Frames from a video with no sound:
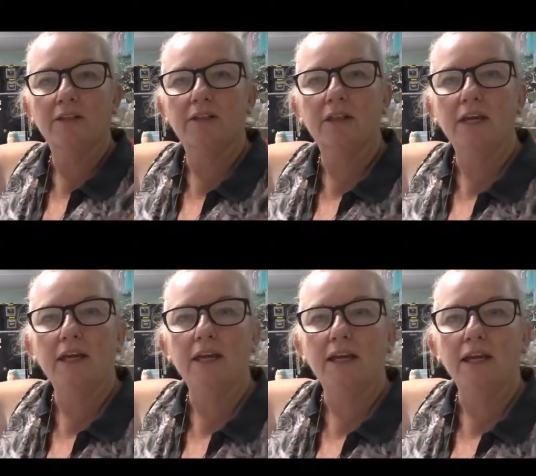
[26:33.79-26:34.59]

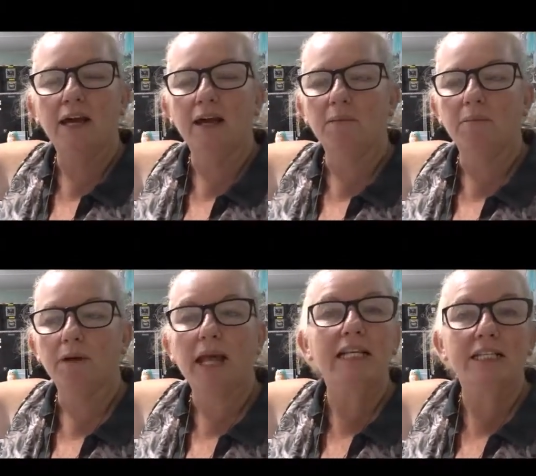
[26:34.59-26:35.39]
the
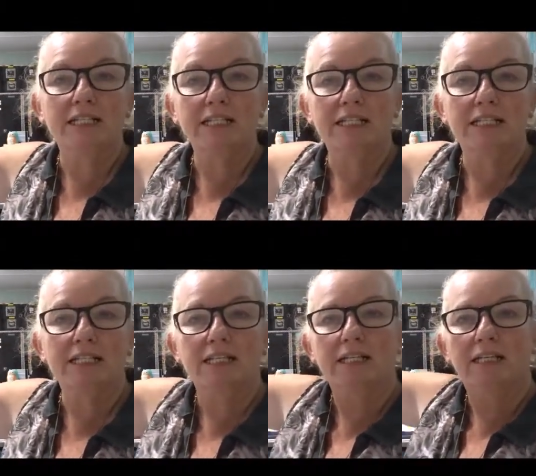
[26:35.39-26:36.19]

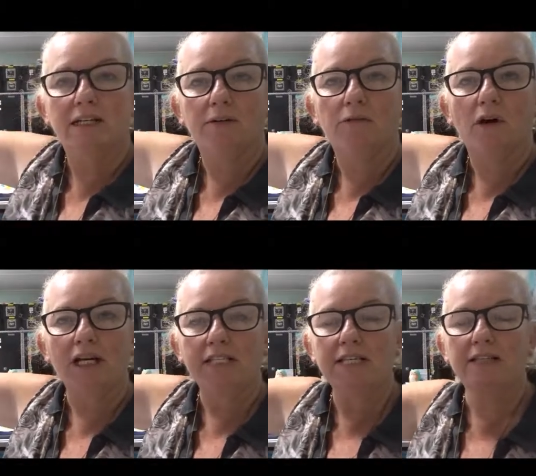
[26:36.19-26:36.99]
latest
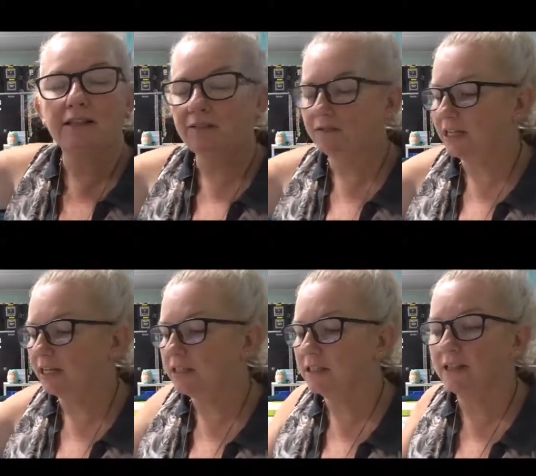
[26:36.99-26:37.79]
writing that they've
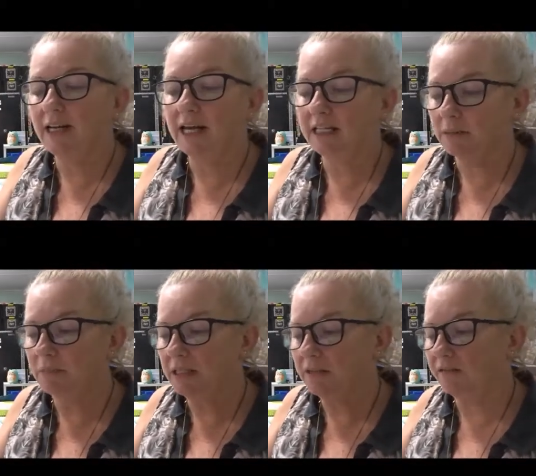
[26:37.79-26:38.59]
done, so their latest
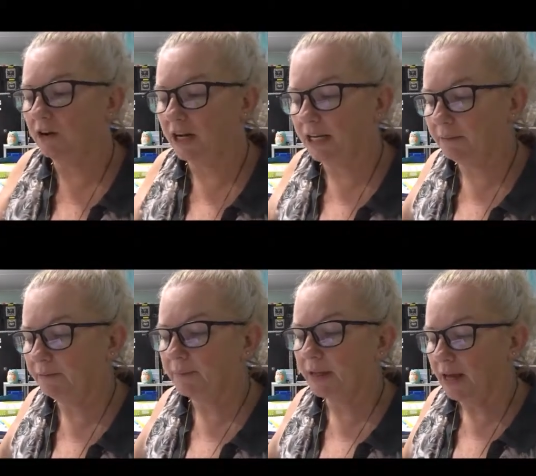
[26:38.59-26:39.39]
piece of writing,
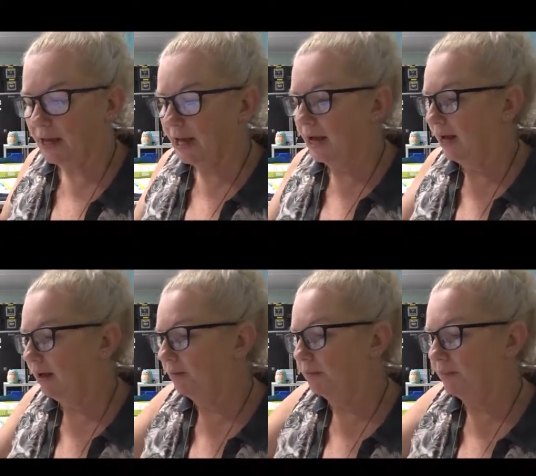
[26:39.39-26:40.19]

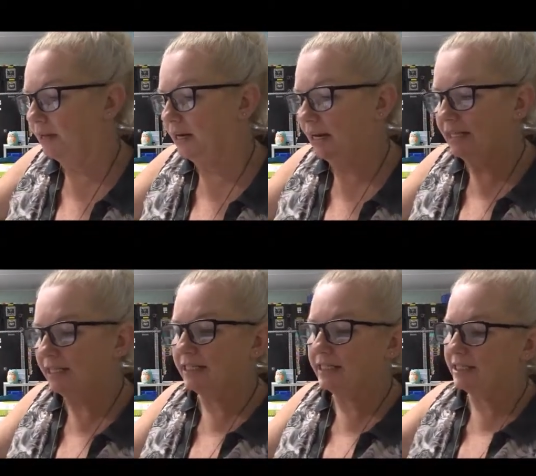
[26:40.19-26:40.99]
their
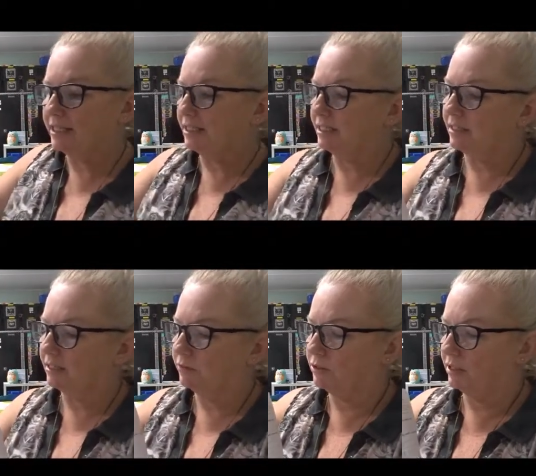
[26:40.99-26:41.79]
latest,
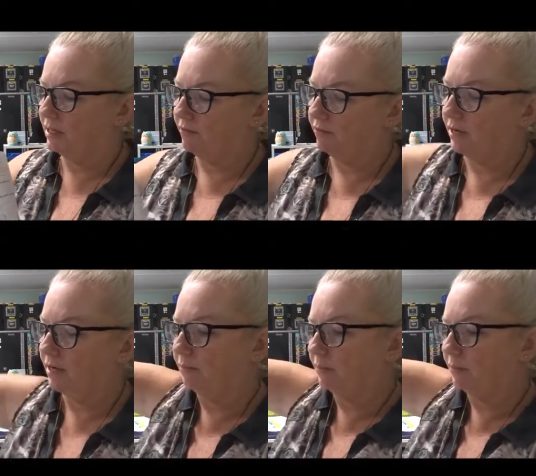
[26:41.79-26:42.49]
I'm just covering up